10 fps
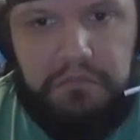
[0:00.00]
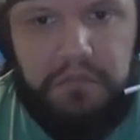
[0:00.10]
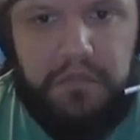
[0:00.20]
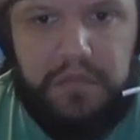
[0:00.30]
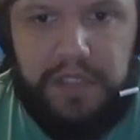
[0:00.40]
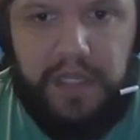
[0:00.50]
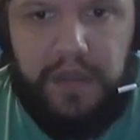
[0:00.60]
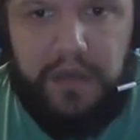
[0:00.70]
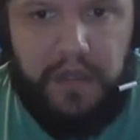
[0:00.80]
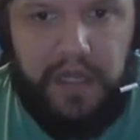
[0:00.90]
say
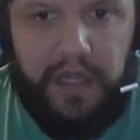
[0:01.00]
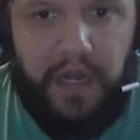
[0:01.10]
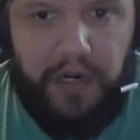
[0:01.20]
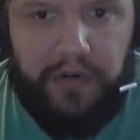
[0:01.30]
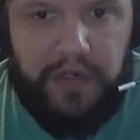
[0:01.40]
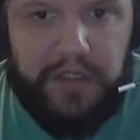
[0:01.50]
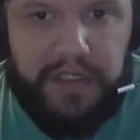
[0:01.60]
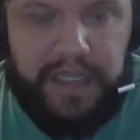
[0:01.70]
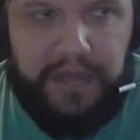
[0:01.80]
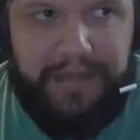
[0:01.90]
you get like 100, because
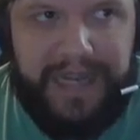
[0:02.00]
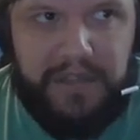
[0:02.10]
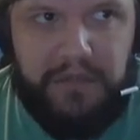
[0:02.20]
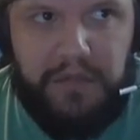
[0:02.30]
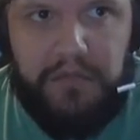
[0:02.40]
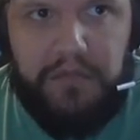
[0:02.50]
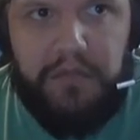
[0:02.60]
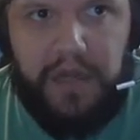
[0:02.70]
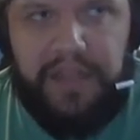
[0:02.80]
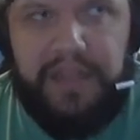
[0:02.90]
like the maximum
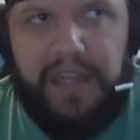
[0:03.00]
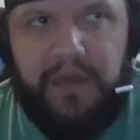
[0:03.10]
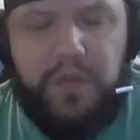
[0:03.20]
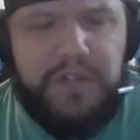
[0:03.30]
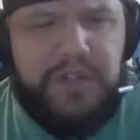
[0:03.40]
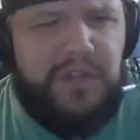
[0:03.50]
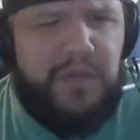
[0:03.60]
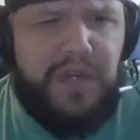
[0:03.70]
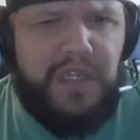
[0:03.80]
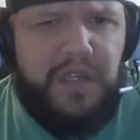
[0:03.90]
I think was
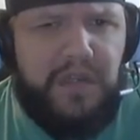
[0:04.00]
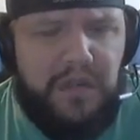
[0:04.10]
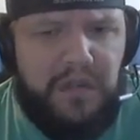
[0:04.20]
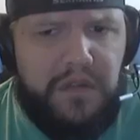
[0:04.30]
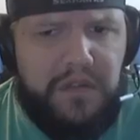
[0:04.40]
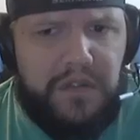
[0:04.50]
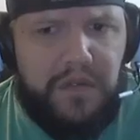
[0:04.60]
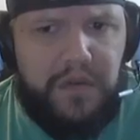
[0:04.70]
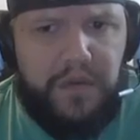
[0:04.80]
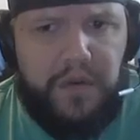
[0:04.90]
20.
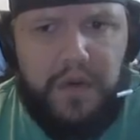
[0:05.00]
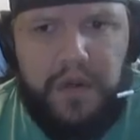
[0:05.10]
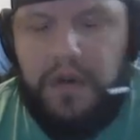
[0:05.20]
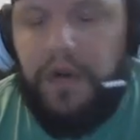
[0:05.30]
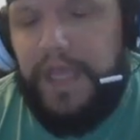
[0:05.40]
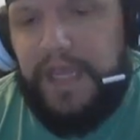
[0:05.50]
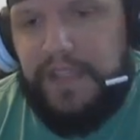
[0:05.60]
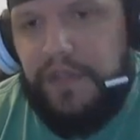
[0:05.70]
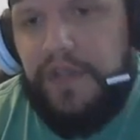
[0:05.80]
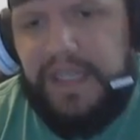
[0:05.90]
So oh yeah,
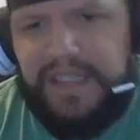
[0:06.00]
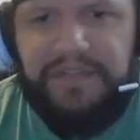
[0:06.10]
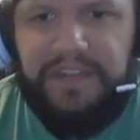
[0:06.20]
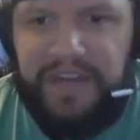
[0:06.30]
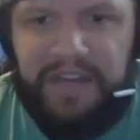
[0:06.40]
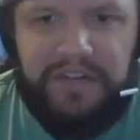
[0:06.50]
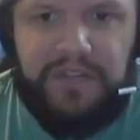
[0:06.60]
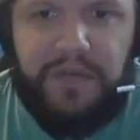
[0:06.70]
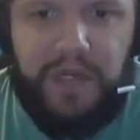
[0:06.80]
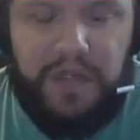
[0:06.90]
so you get 75 to
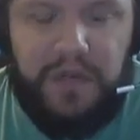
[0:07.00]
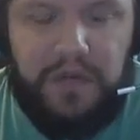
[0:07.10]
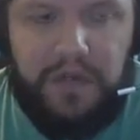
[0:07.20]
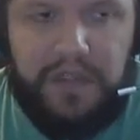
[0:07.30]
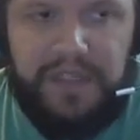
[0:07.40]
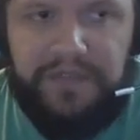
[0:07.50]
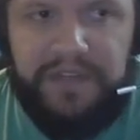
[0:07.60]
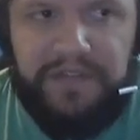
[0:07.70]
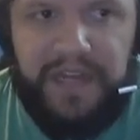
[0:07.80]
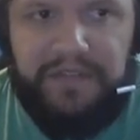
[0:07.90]
20 or
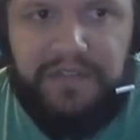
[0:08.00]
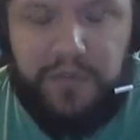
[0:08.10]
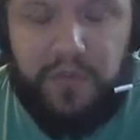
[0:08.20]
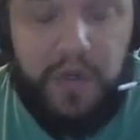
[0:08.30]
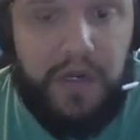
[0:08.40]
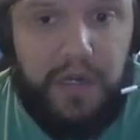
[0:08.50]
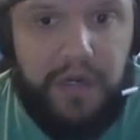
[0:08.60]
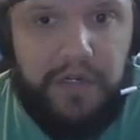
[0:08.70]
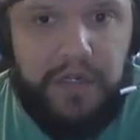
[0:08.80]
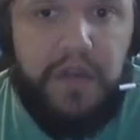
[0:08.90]
75 to
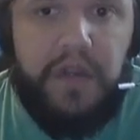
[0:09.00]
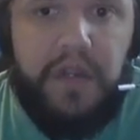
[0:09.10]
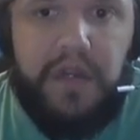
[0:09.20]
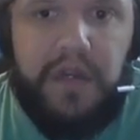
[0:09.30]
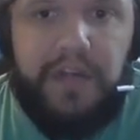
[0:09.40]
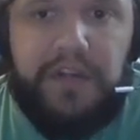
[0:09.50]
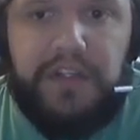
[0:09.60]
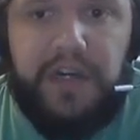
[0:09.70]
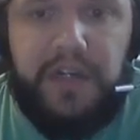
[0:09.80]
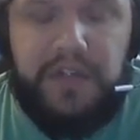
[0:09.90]
100 Nether
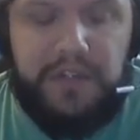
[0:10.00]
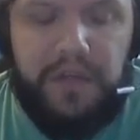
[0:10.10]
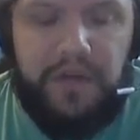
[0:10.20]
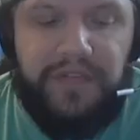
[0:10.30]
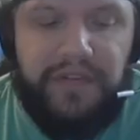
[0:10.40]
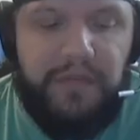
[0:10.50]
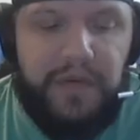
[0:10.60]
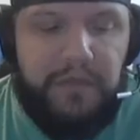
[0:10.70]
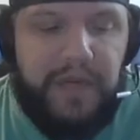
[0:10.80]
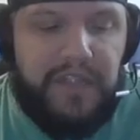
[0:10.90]
shards. So if
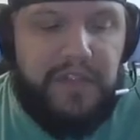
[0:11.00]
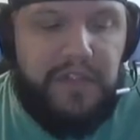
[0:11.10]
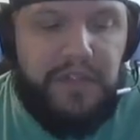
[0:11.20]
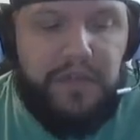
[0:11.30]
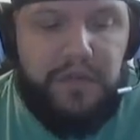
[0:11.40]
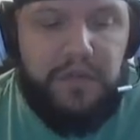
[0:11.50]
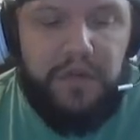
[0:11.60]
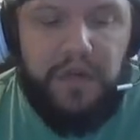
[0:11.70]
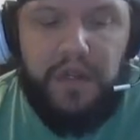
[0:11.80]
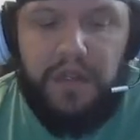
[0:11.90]
everybody buys 2,
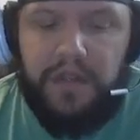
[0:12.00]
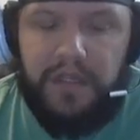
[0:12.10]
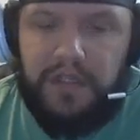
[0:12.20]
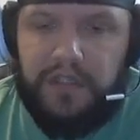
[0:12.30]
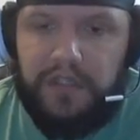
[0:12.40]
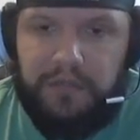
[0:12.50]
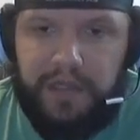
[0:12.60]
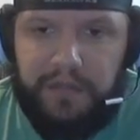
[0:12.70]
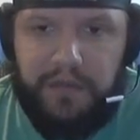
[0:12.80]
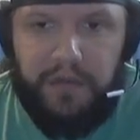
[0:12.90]
then you should
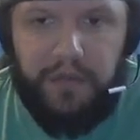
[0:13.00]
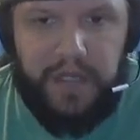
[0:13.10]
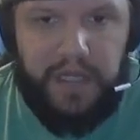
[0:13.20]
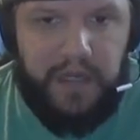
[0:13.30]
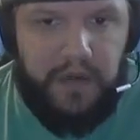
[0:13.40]
be able to go get